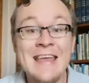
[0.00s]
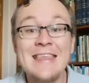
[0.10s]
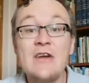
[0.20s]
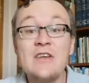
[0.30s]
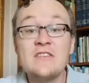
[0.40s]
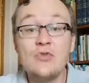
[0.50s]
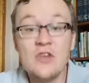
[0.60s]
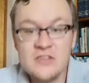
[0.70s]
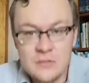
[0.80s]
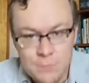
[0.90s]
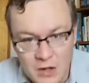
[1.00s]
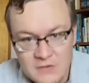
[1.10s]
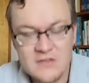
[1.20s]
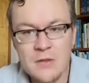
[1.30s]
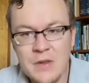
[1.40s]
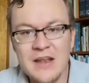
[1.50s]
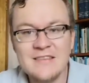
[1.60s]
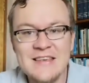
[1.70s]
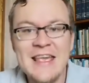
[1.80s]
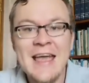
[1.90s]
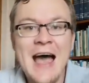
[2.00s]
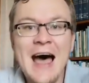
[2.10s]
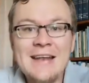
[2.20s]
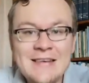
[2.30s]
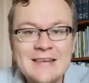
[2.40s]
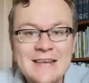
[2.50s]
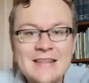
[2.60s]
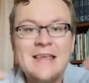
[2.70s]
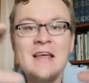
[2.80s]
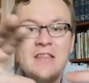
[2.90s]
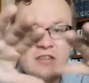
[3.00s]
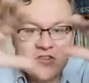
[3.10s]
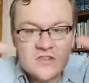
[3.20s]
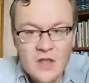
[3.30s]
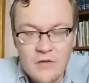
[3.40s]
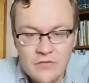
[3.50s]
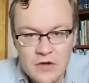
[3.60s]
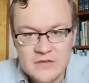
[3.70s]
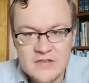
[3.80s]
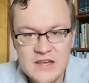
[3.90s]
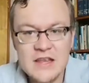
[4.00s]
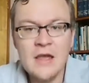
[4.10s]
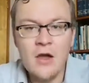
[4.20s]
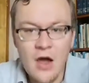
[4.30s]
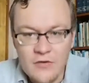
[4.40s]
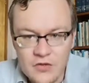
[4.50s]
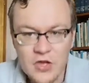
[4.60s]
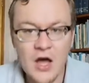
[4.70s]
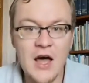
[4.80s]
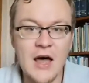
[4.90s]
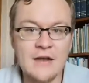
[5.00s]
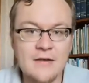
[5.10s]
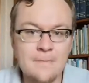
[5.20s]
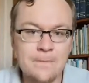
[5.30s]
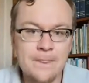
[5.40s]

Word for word: There is a responsibility underneath the sovereignty of God.